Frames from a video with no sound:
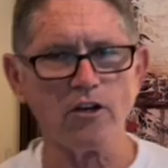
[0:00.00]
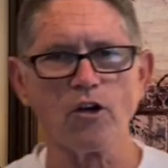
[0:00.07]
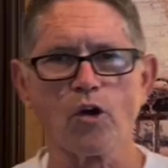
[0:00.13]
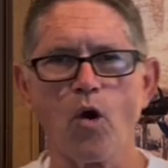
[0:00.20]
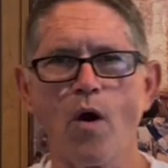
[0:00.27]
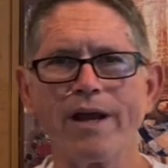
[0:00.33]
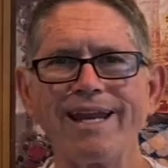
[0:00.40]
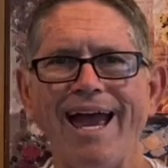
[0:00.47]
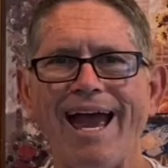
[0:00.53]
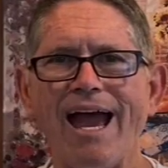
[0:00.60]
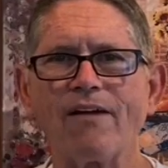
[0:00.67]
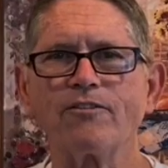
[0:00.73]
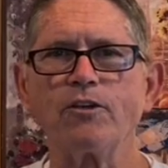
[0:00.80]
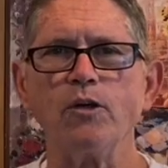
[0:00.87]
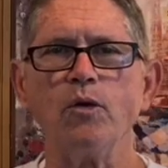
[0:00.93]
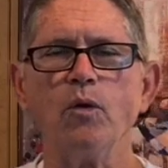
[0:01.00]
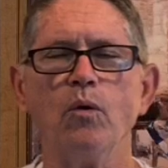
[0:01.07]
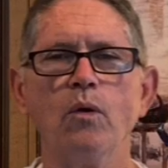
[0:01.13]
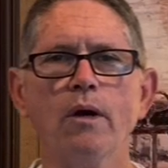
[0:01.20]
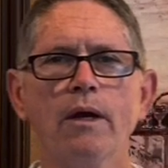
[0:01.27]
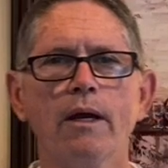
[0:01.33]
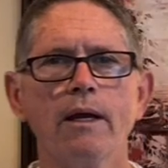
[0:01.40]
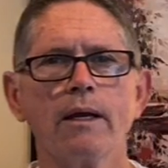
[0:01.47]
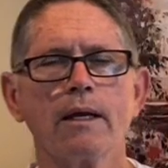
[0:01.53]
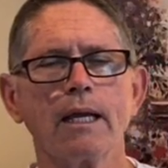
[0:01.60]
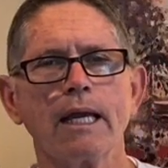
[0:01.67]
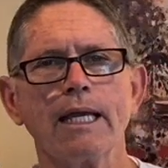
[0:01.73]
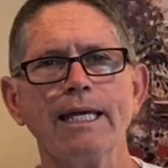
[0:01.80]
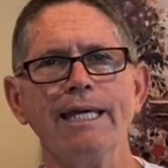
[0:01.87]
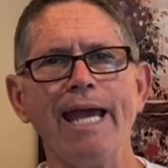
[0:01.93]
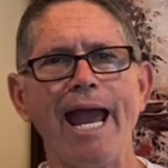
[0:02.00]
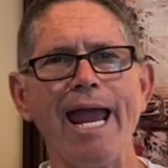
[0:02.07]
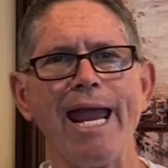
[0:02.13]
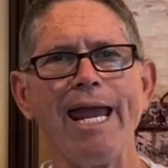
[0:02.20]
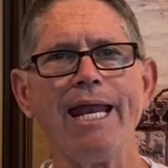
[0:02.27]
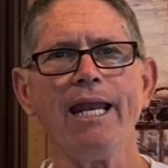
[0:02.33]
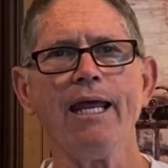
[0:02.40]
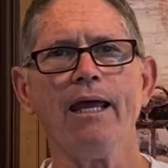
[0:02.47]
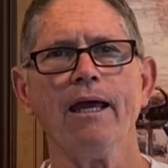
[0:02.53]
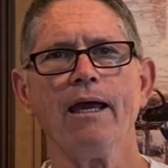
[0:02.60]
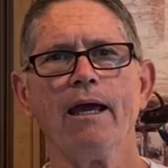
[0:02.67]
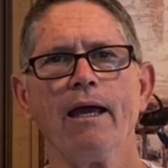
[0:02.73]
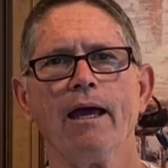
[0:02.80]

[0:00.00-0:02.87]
you're going to have to gain